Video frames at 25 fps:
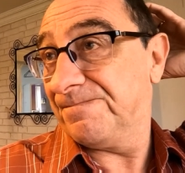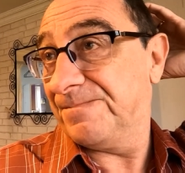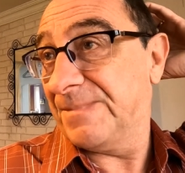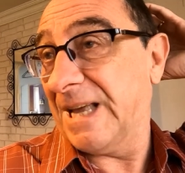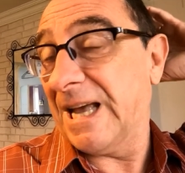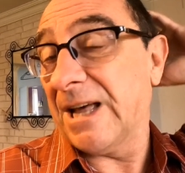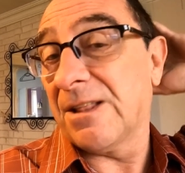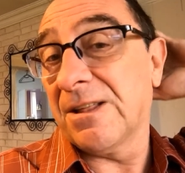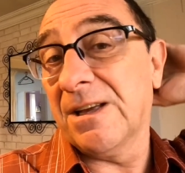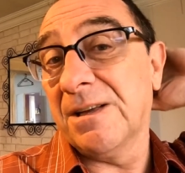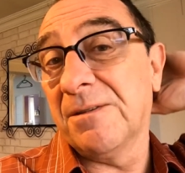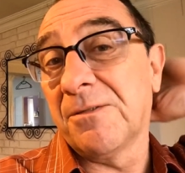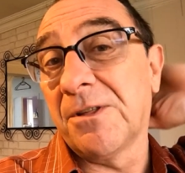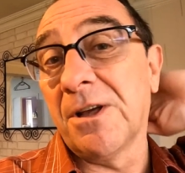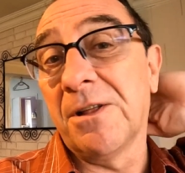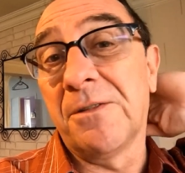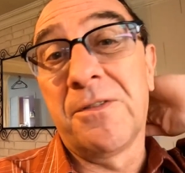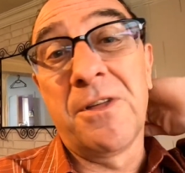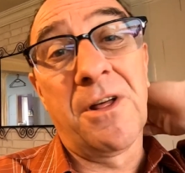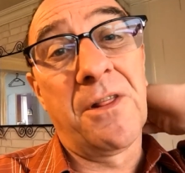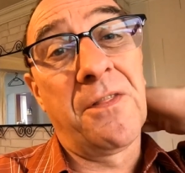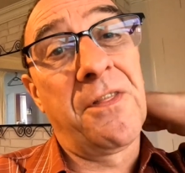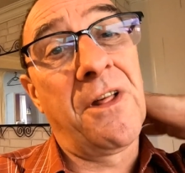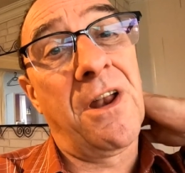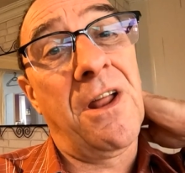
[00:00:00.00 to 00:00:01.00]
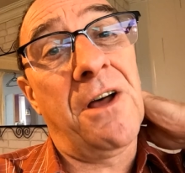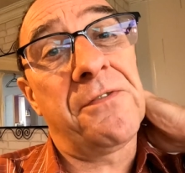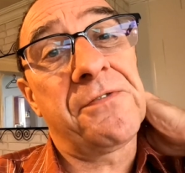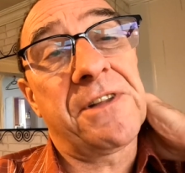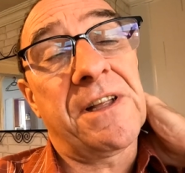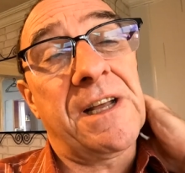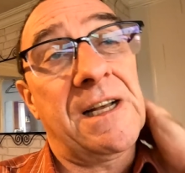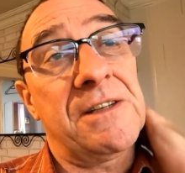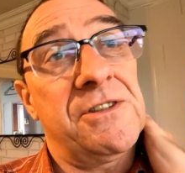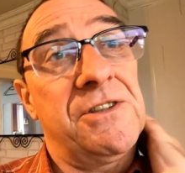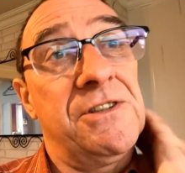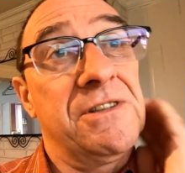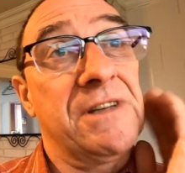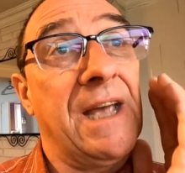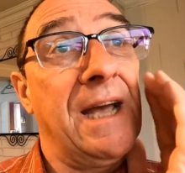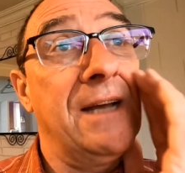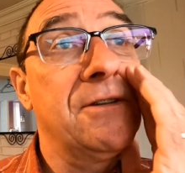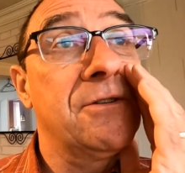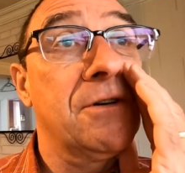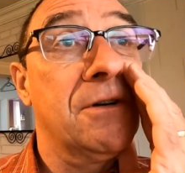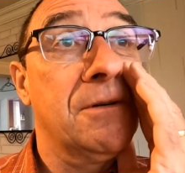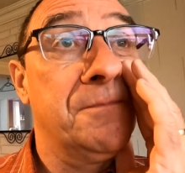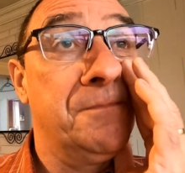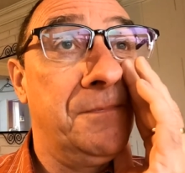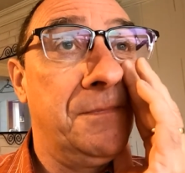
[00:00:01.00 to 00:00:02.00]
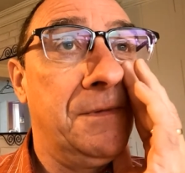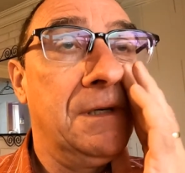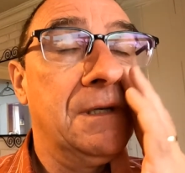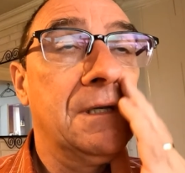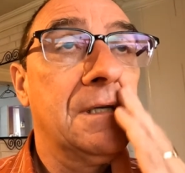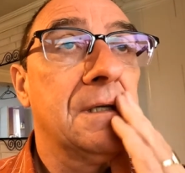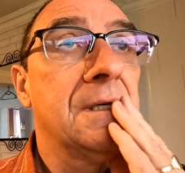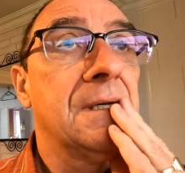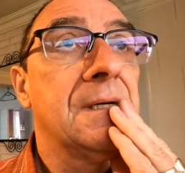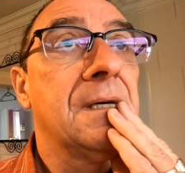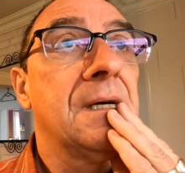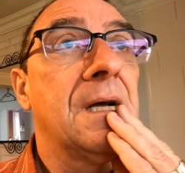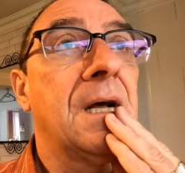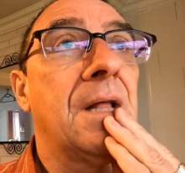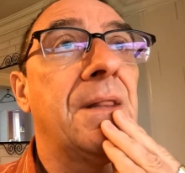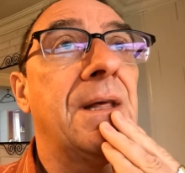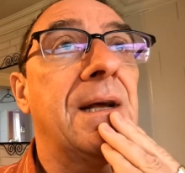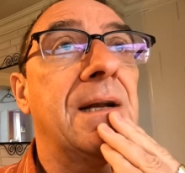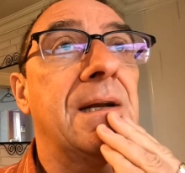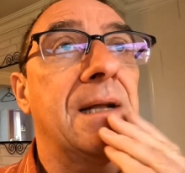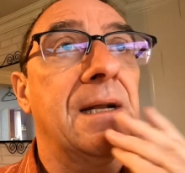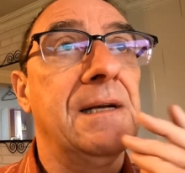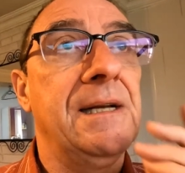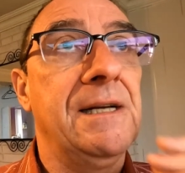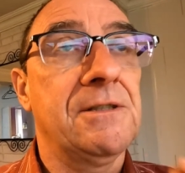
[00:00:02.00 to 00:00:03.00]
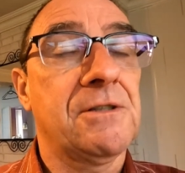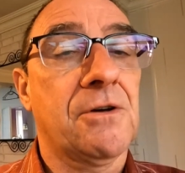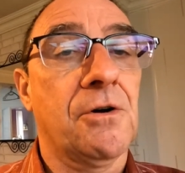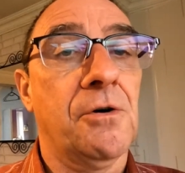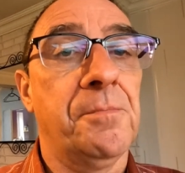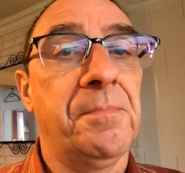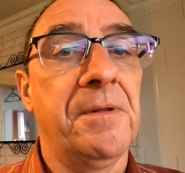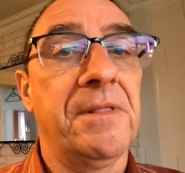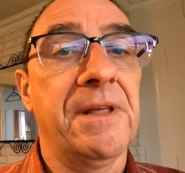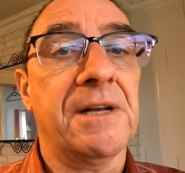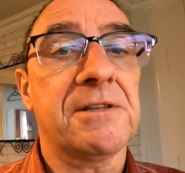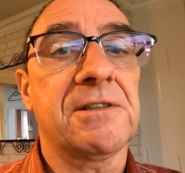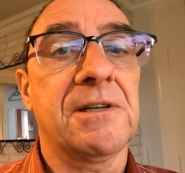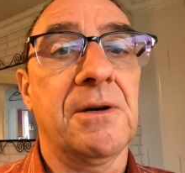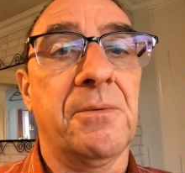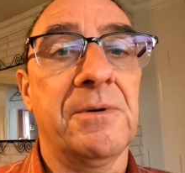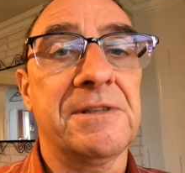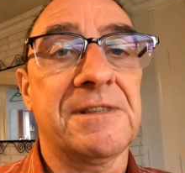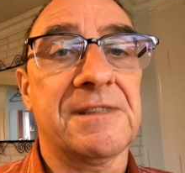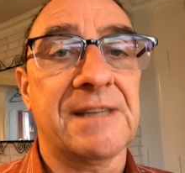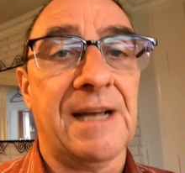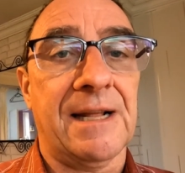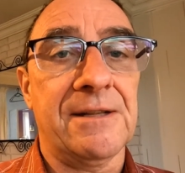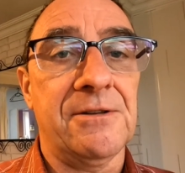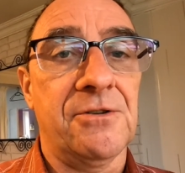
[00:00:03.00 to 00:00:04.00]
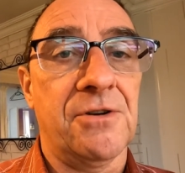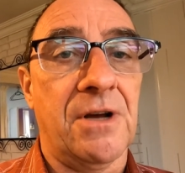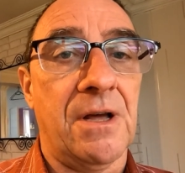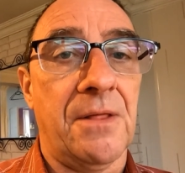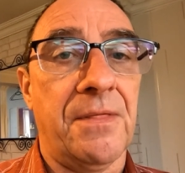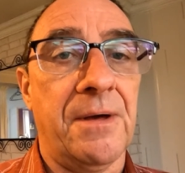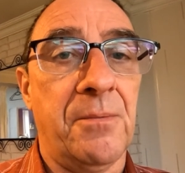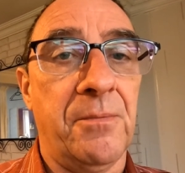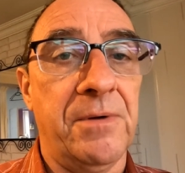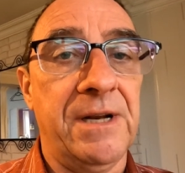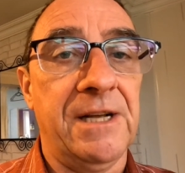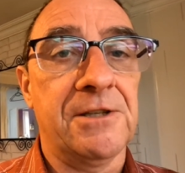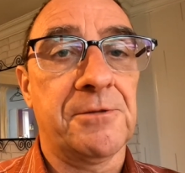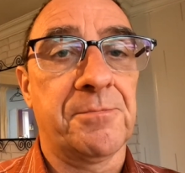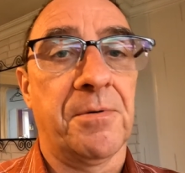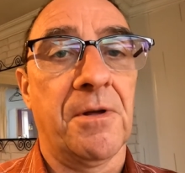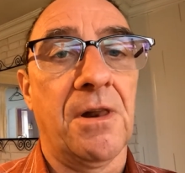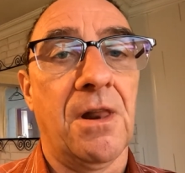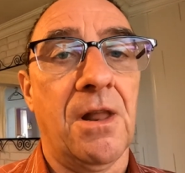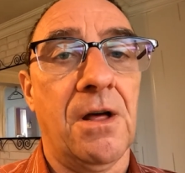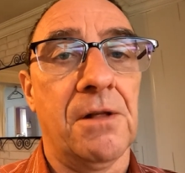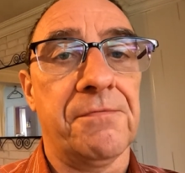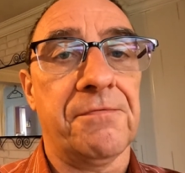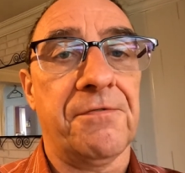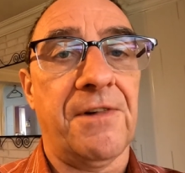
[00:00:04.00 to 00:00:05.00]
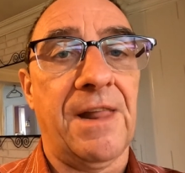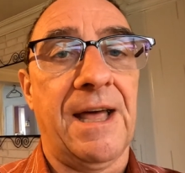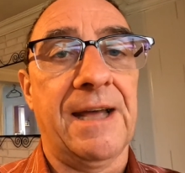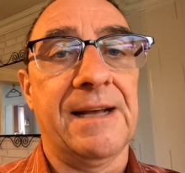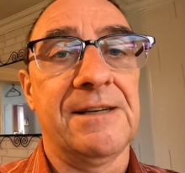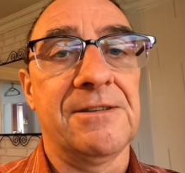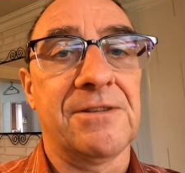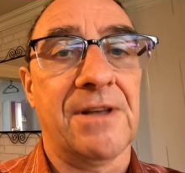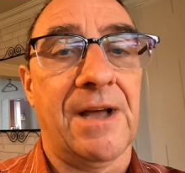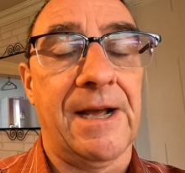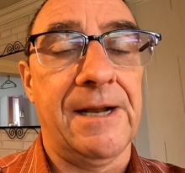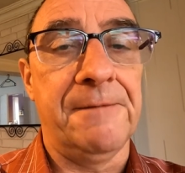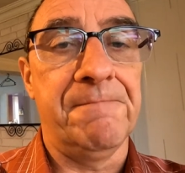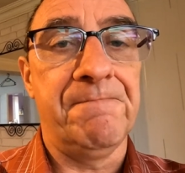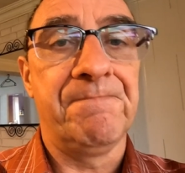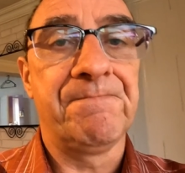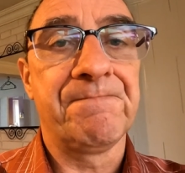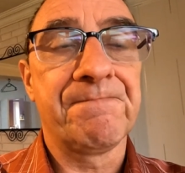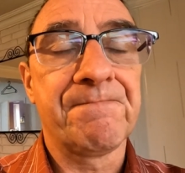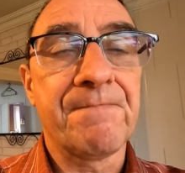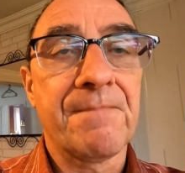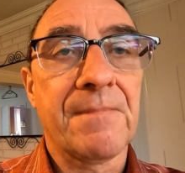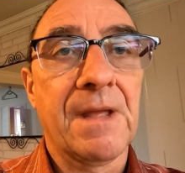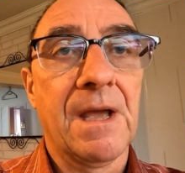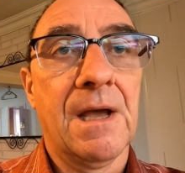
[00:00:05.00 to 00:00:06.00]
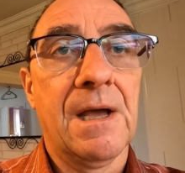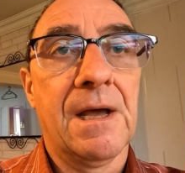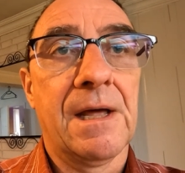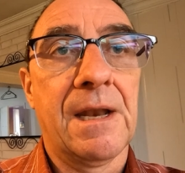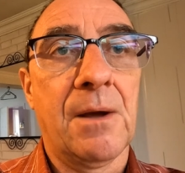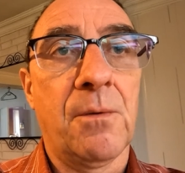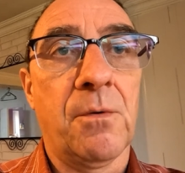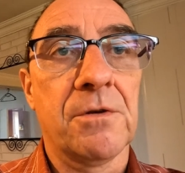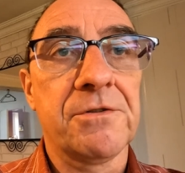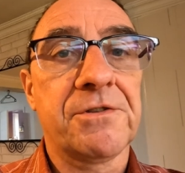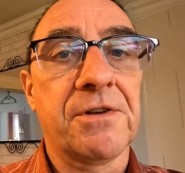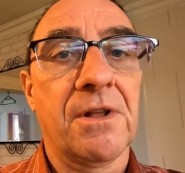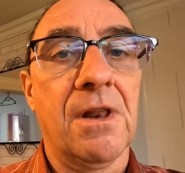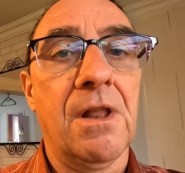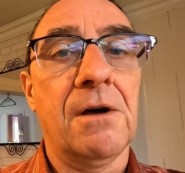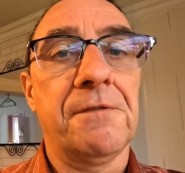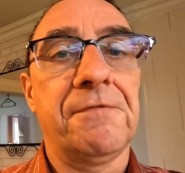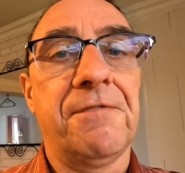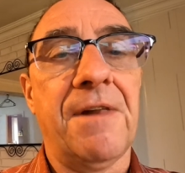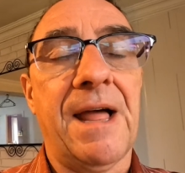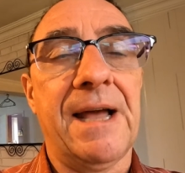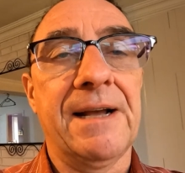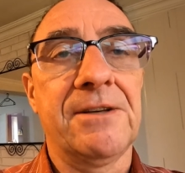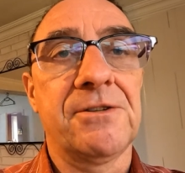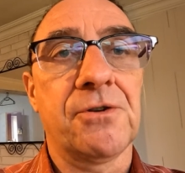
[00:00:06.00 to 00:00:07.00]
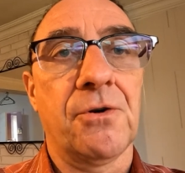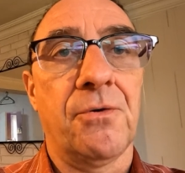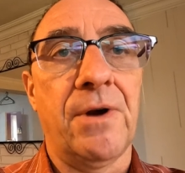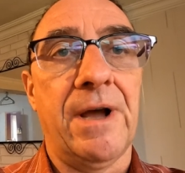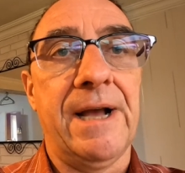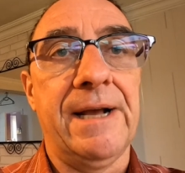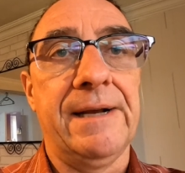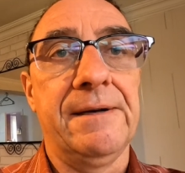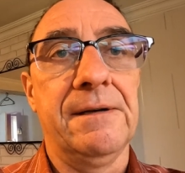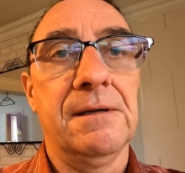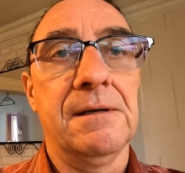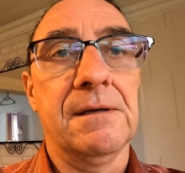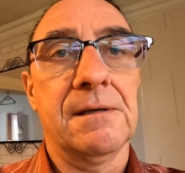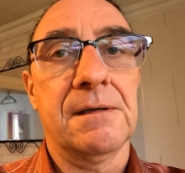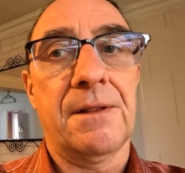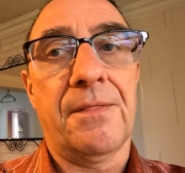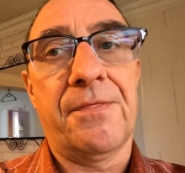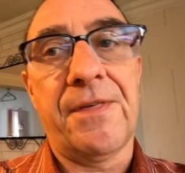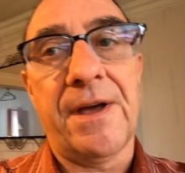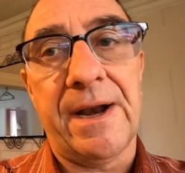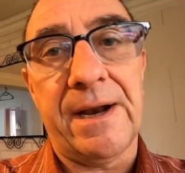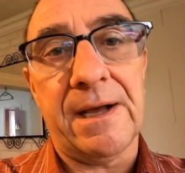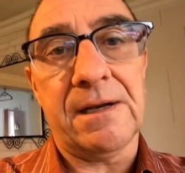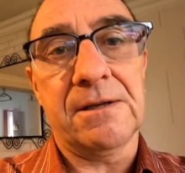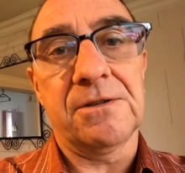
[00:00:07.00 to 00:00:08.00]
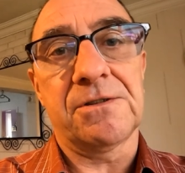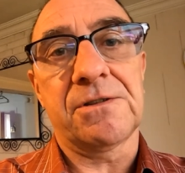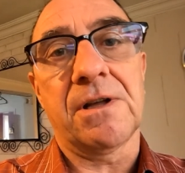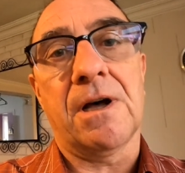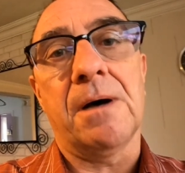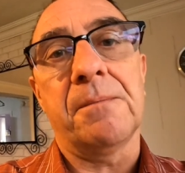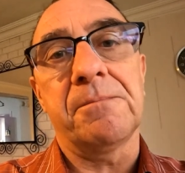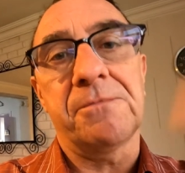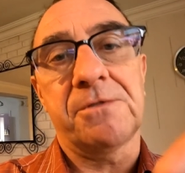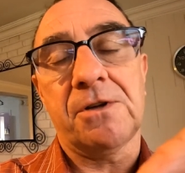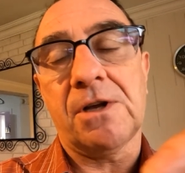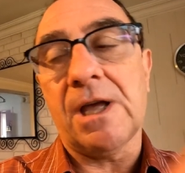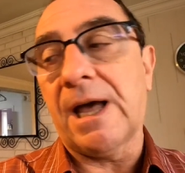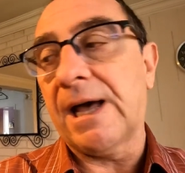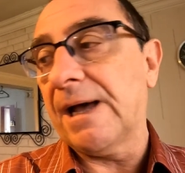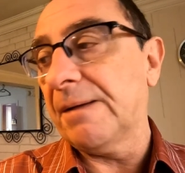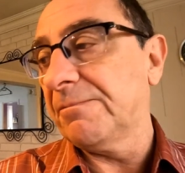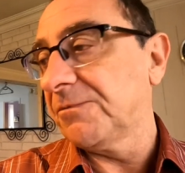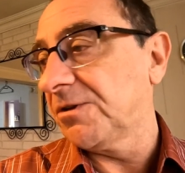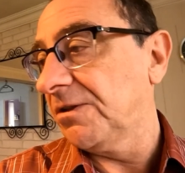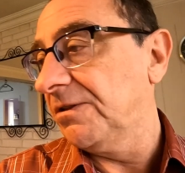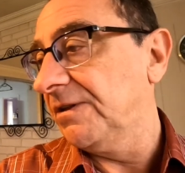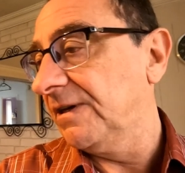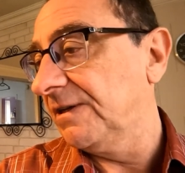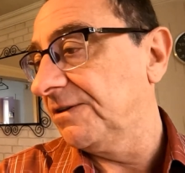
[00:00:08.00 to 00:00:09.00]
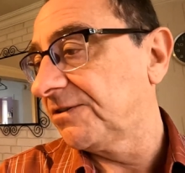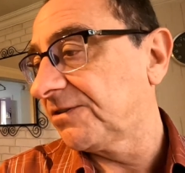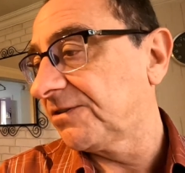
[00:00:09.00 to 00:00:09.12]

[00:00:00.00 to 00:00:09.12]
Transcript: Yeah, the the the, the loft hatch is getting done, and then I need to go up in the attic with Sandra, then we need to put loft legs in, and once the loft legs are in, then I can start um, doing the